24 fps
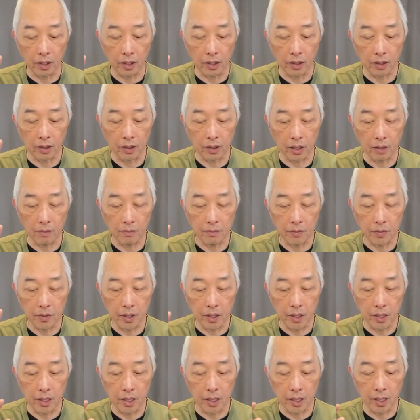thumb
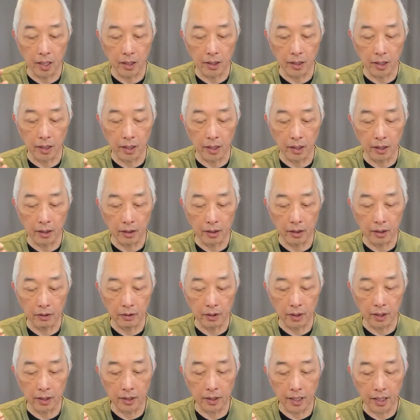and
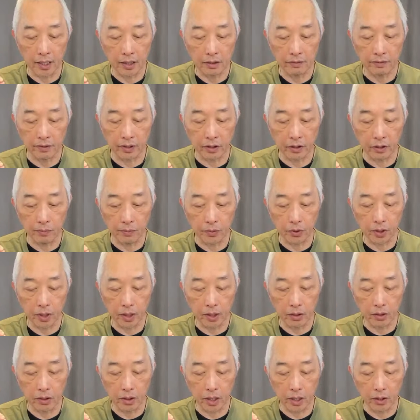index finger, put it
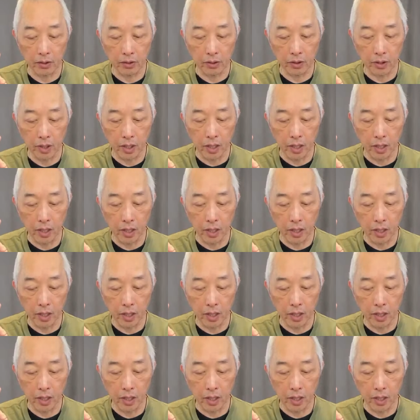together,